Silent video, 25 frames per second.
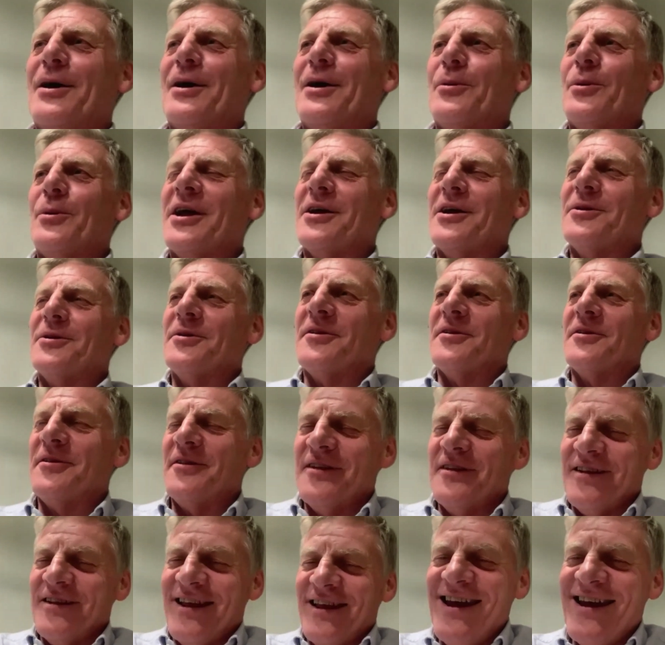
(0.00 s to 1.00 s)
Well,
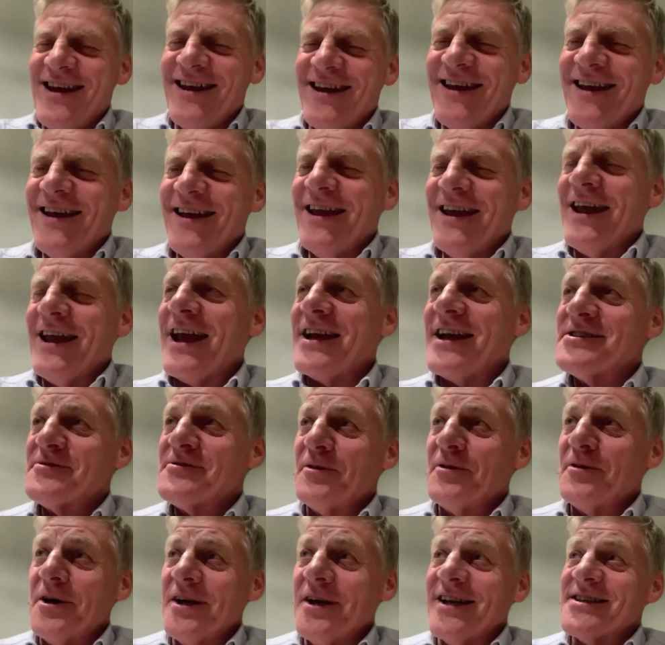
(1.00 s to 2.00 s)
as
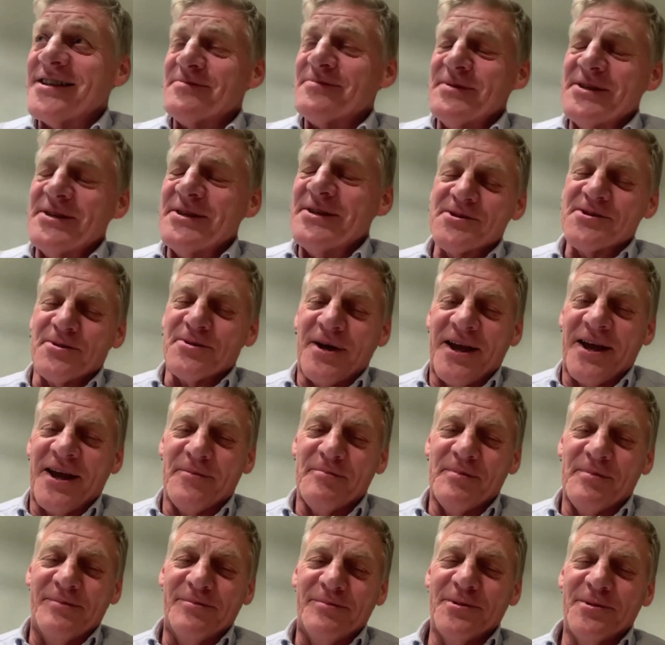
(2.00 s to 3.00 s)
Finance Minister, I had a
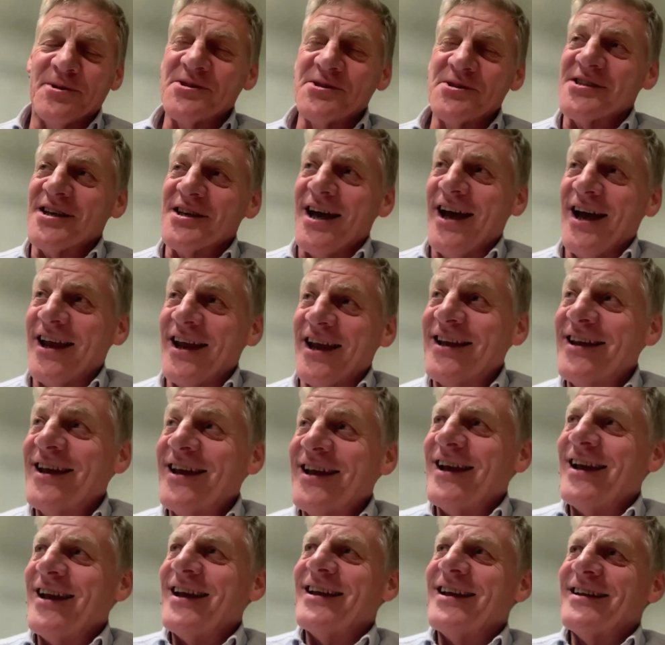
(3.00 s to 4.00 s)
bit more to say.
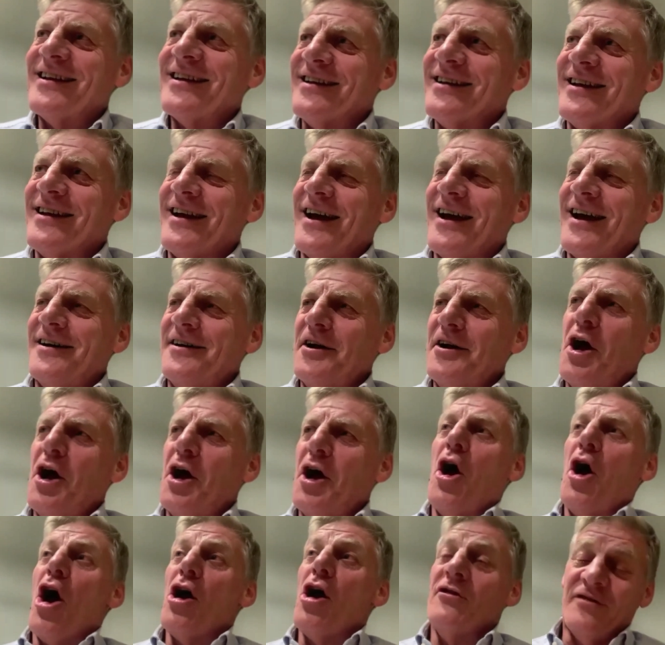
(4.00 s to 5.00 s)

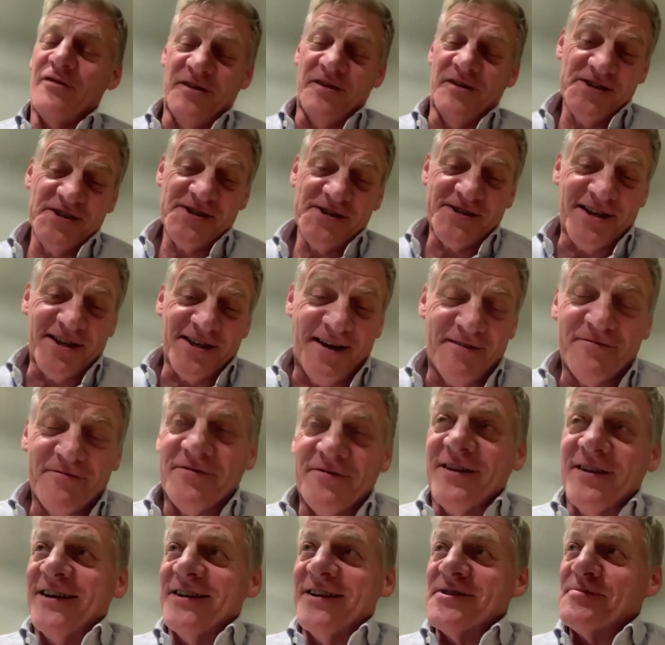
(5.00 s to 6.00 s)
over this stuff
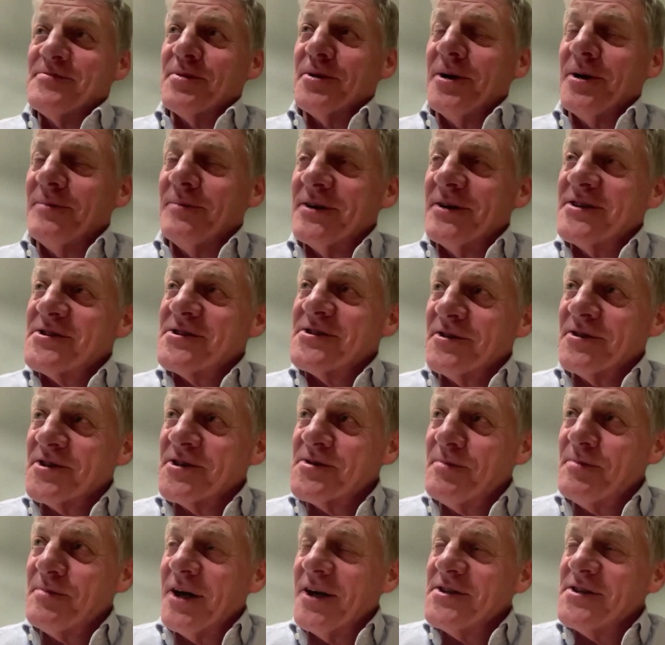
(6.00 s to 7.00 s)
than as Prime Minister, I
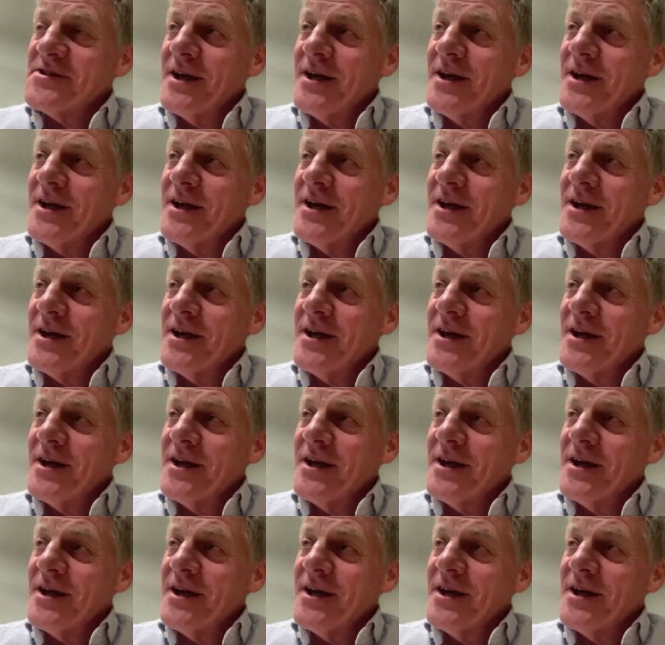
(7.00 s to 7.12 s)
suppose.